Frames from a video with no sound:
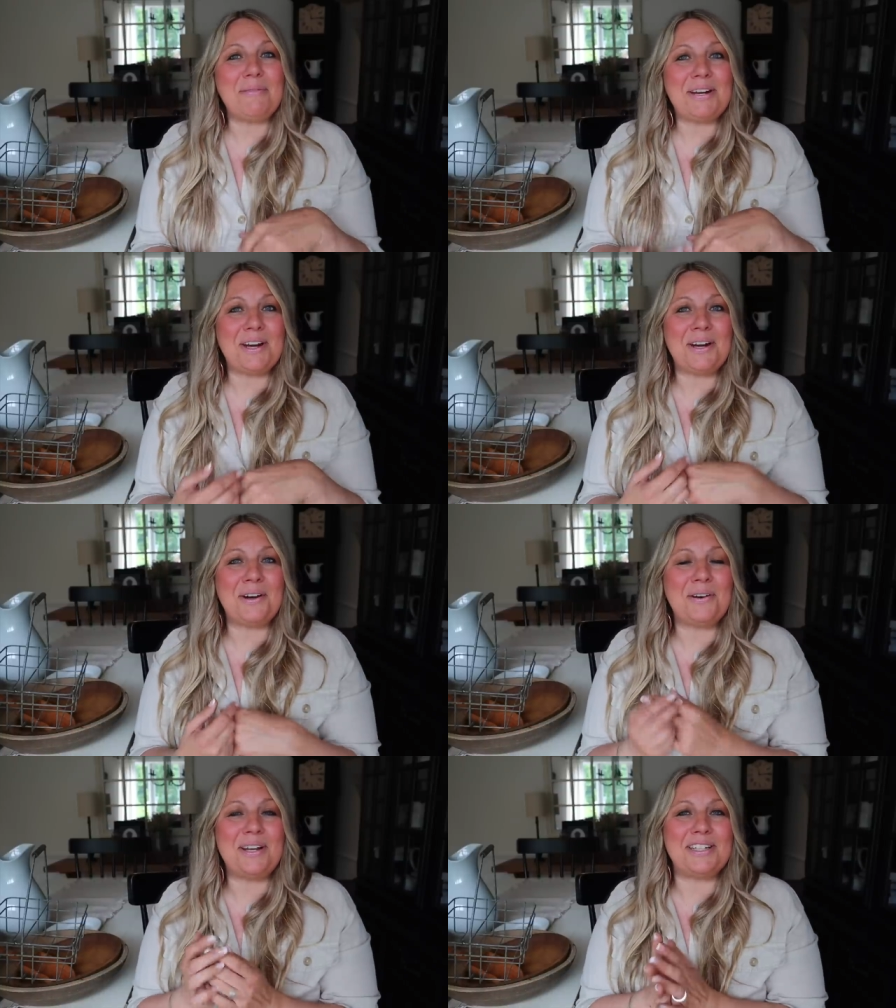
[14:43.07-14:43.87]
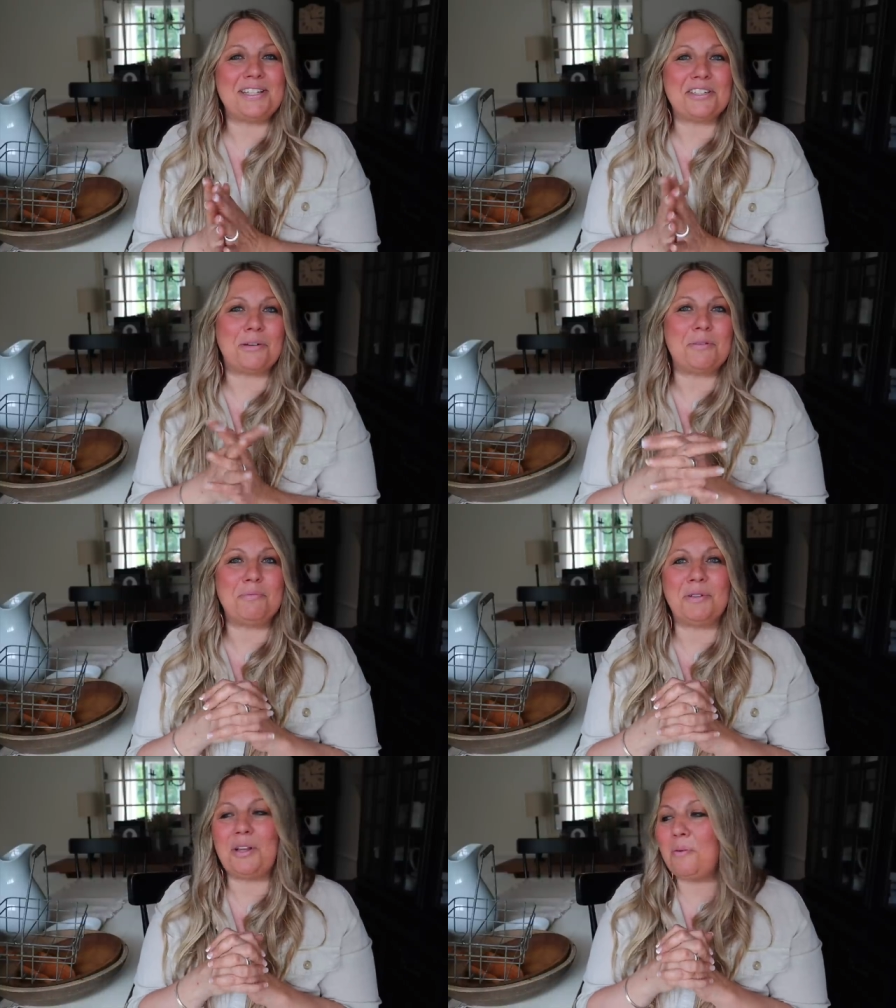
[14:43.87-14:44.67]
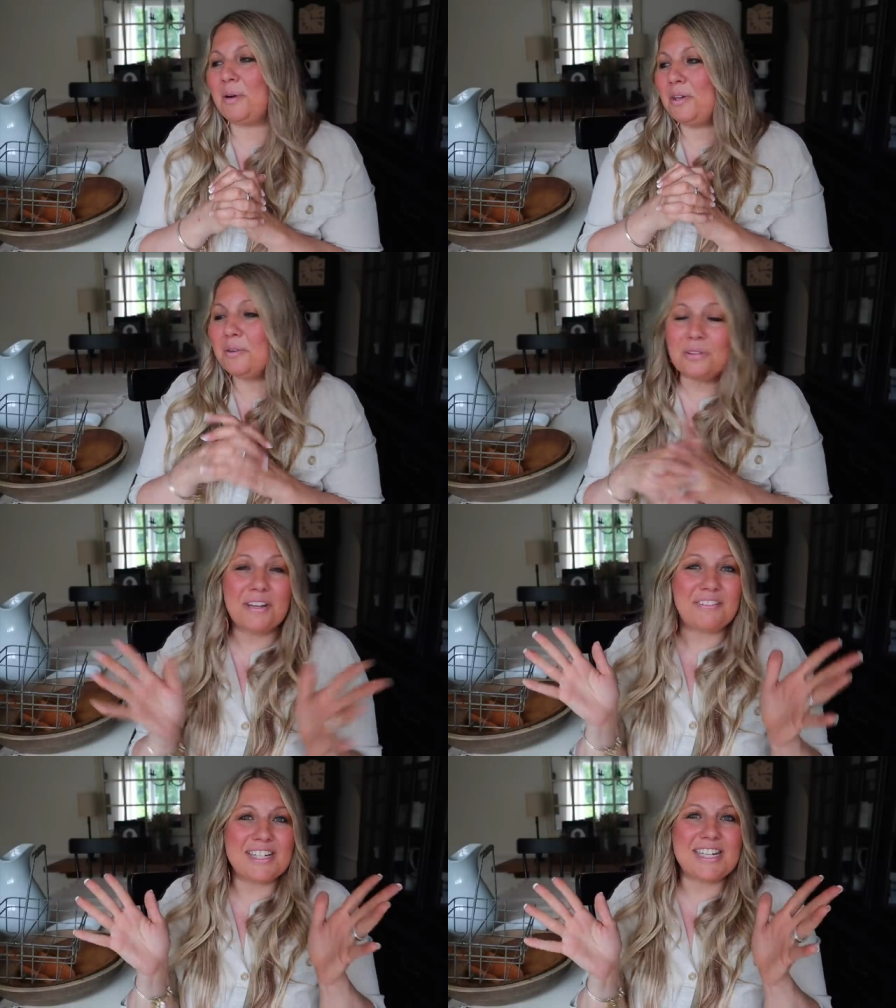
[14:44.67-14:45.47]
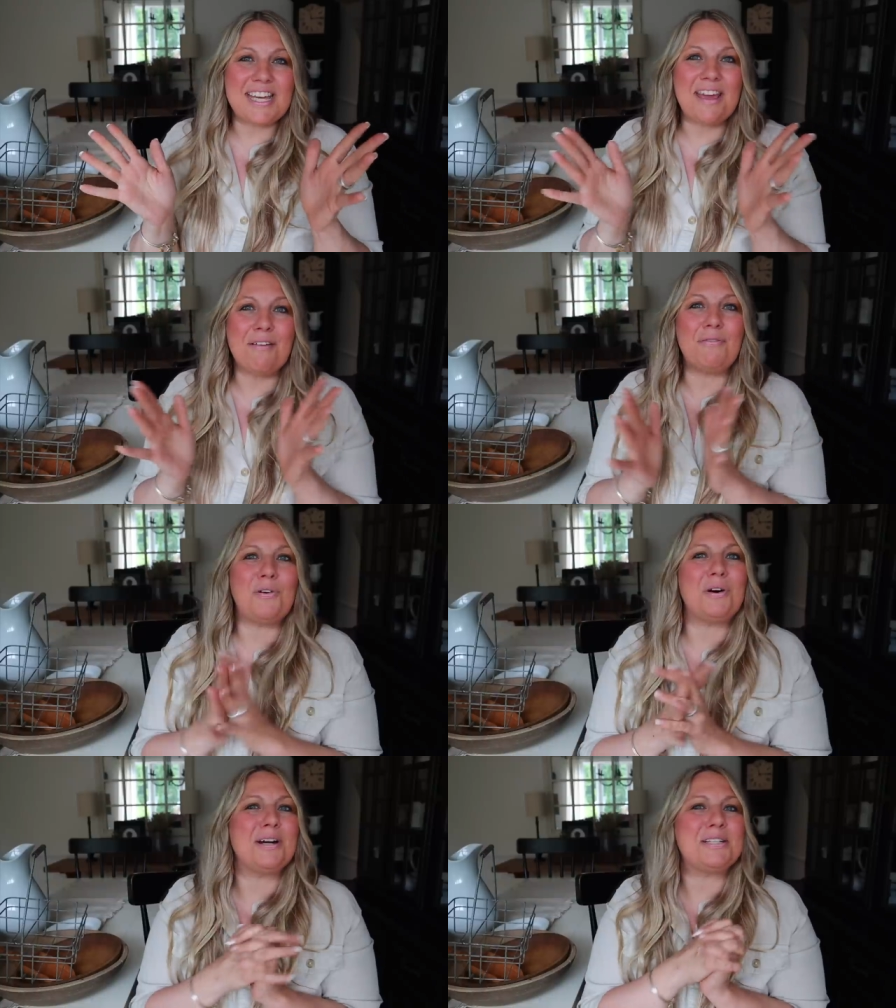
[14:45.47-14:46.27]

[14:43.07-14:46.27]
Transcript: me know in the description below what you love antiquing for,